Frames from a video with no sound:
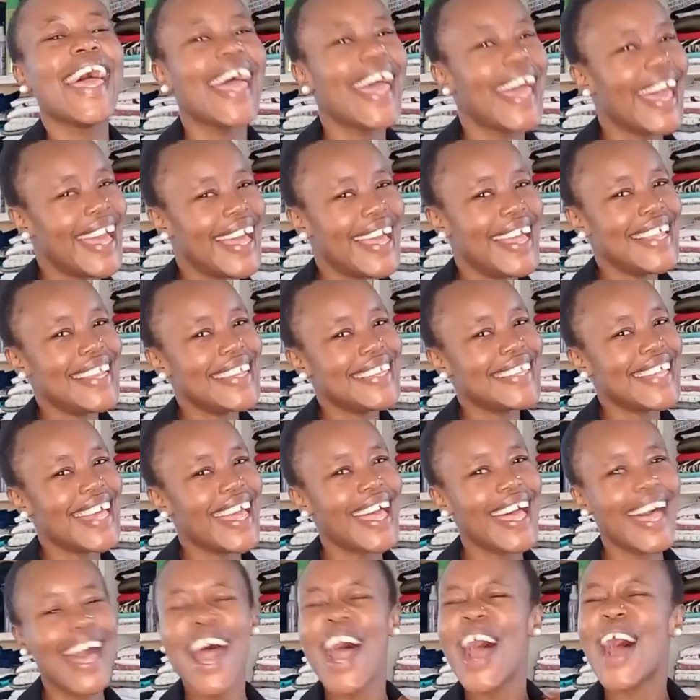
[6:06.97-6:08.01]
And
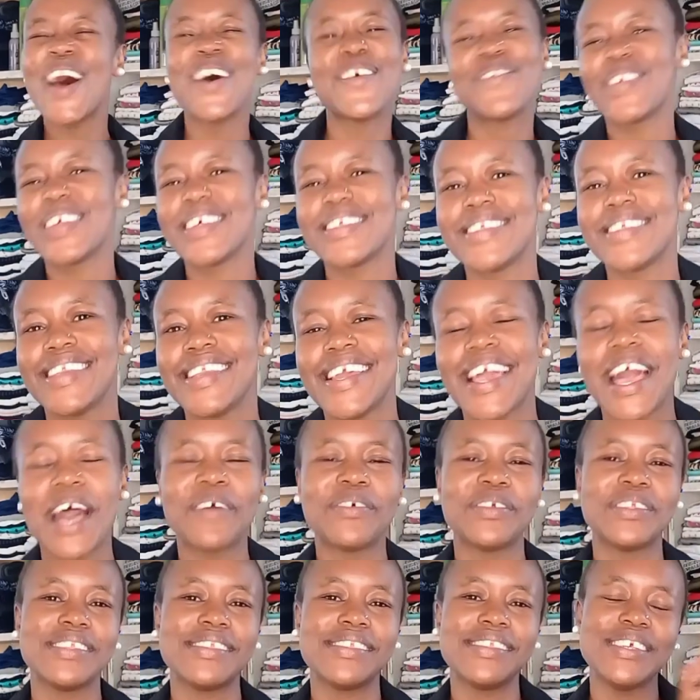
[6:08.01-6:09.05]
obviously,
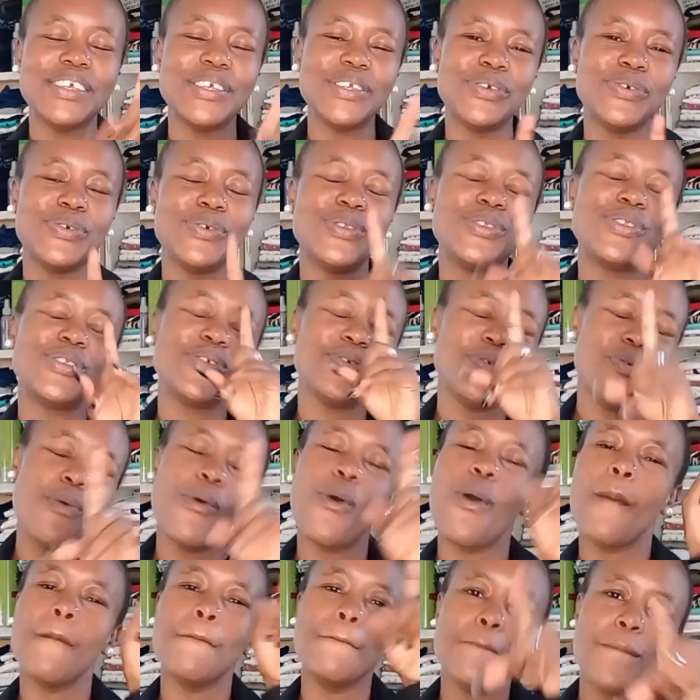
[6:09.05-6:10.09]
I will see you
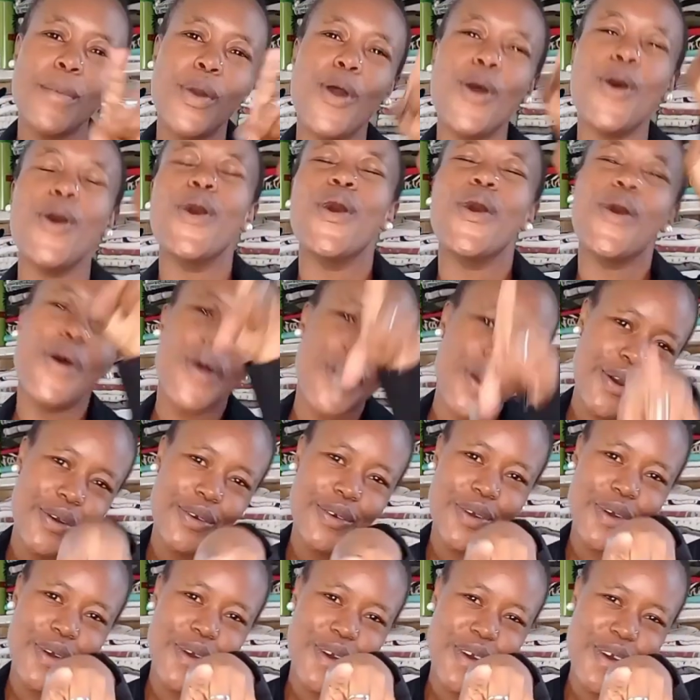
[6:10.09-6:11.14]

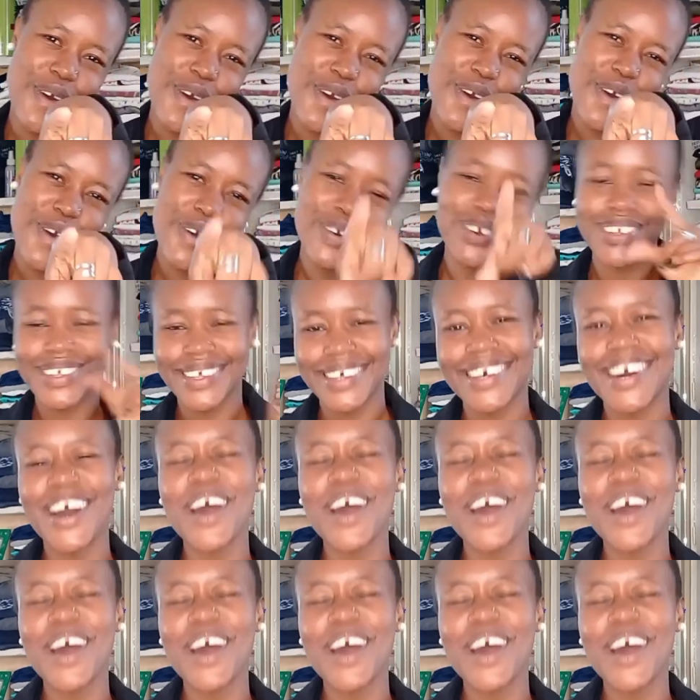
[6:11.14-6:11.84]
tomorrow.